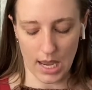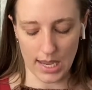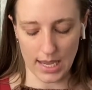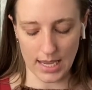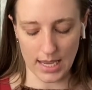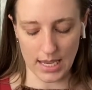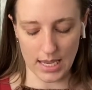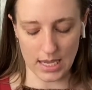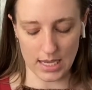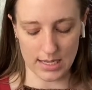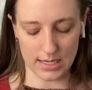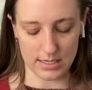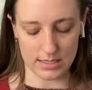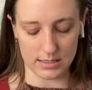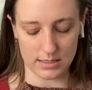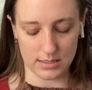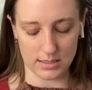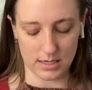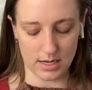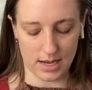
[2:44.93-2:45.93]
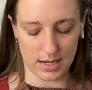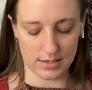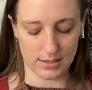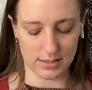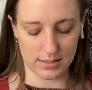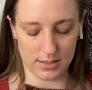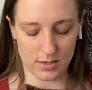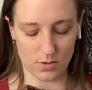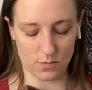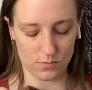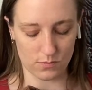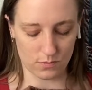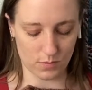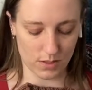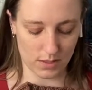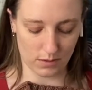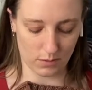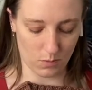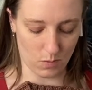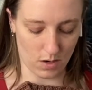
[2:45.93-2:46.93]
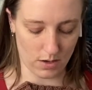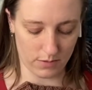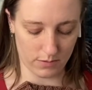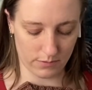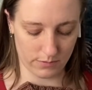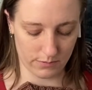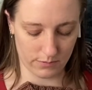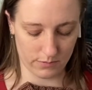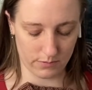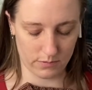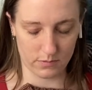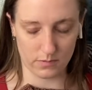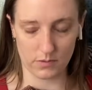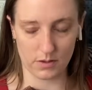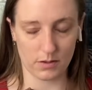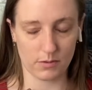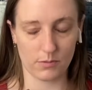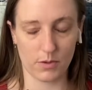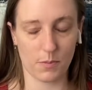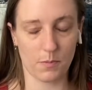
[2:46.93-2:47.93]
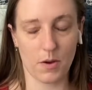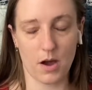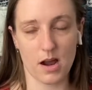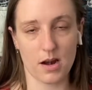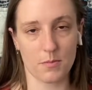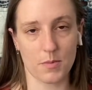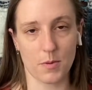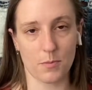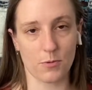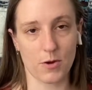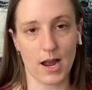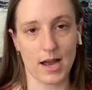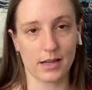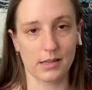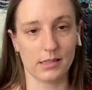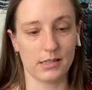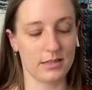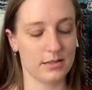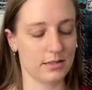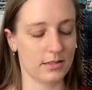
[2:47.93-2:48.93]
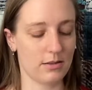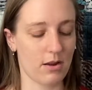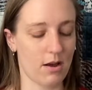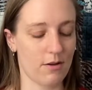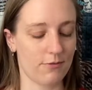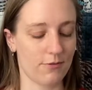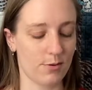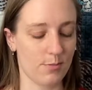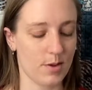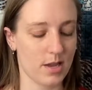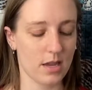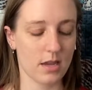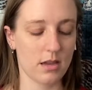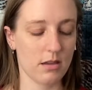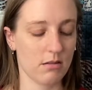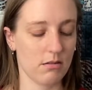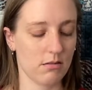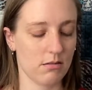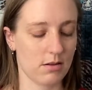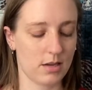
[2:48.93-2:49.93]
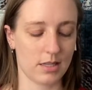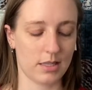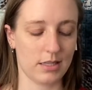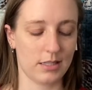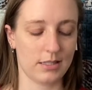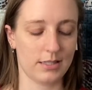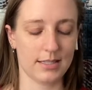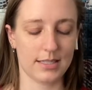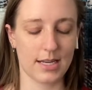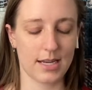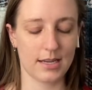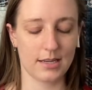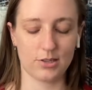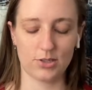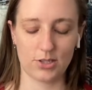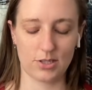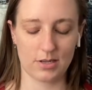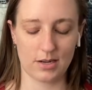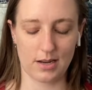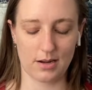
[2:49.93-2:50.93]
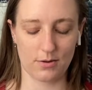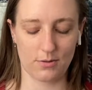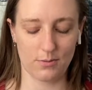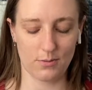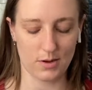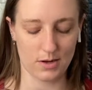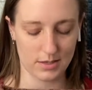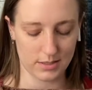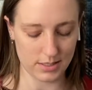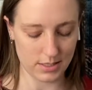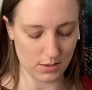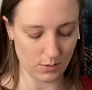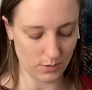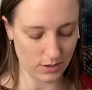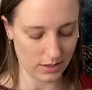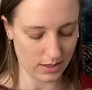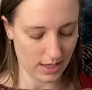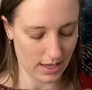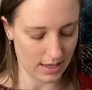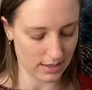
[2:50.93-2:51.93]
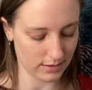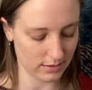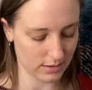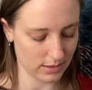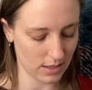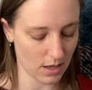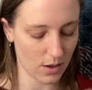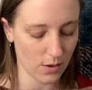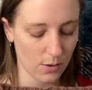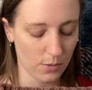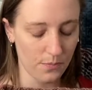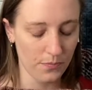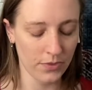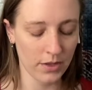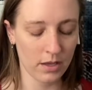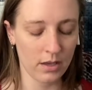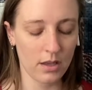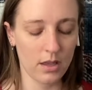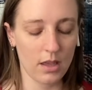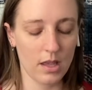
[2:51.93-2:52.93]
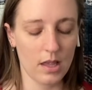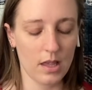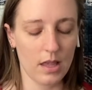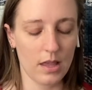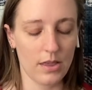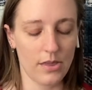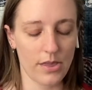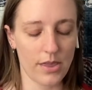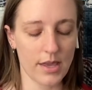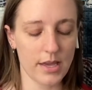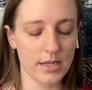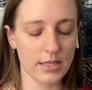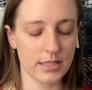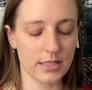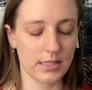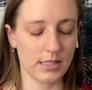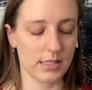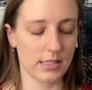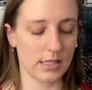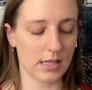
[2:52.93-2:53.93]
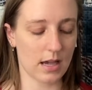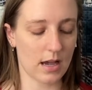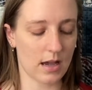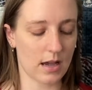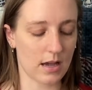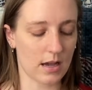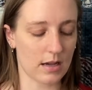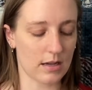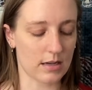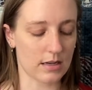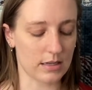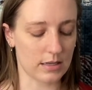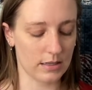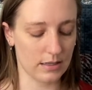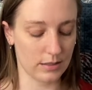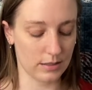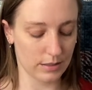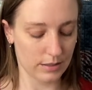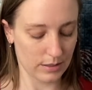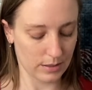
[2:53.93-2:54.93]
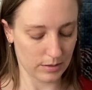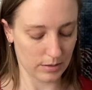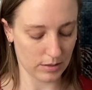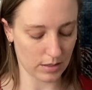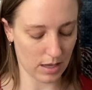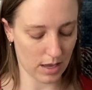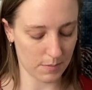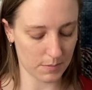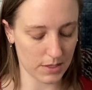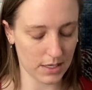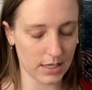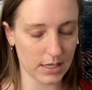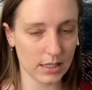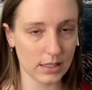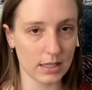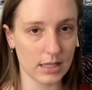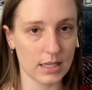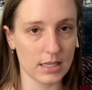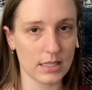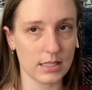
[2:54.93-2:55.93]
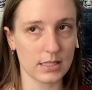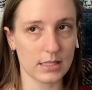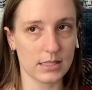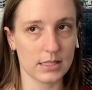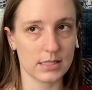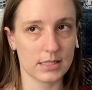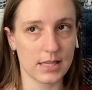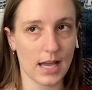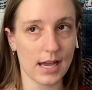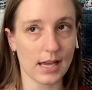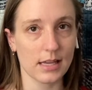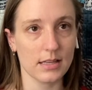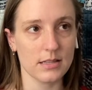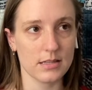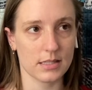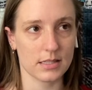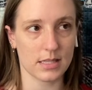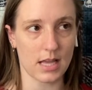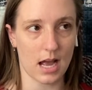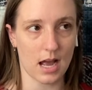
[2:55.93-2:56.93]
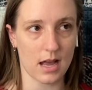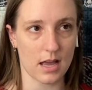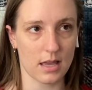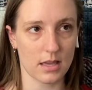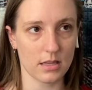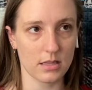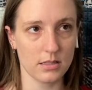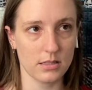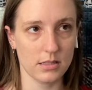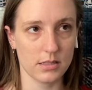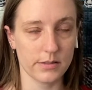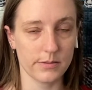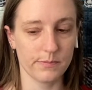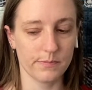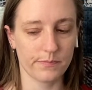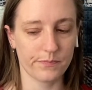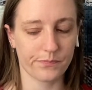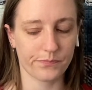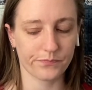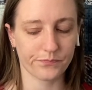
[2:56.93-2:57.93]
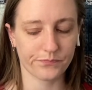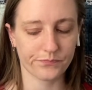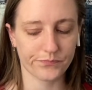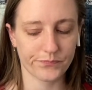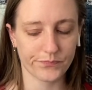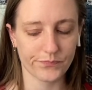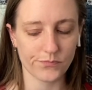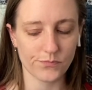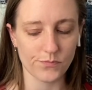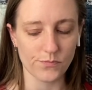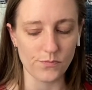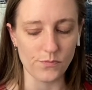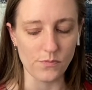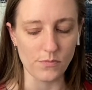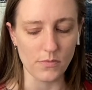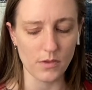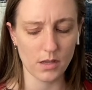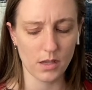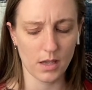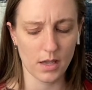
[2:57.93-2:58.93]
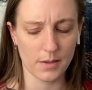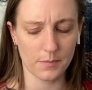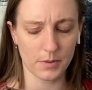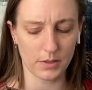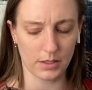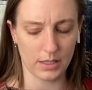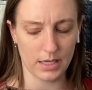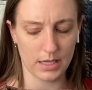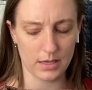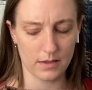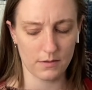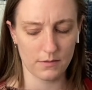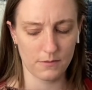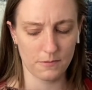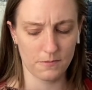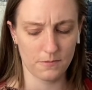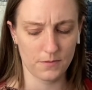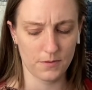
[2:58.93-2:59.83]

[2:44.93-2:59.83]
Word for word: And I just don't really want to, a bottom up raglan is not for me at this stage. I don't want to deal with that. So this, uh, I'm knitting the second size, I believe,